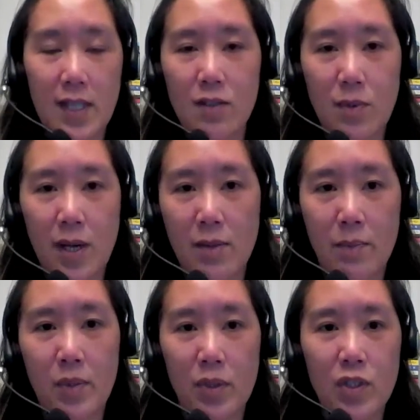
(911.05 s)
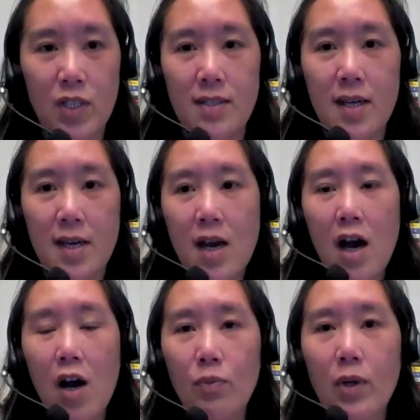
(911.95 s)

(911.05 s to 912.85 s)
And that's why the purge is a